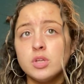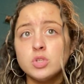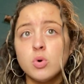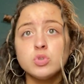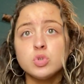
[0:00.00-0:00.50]
This
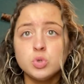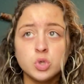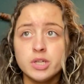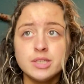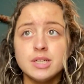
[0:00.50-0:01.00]
whole
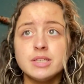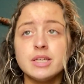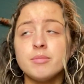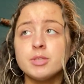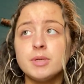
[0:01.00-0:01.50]
social
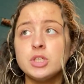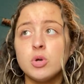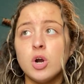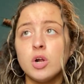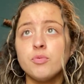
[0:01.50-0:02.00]
distancing must be
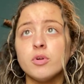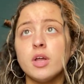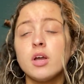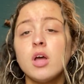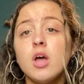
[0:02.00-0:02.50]
so hard for
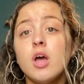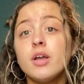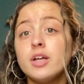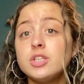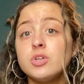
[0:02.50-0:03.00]
like
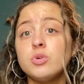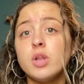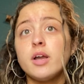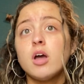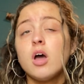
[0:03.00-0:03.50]
kids who
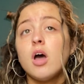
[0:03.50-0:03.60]
like,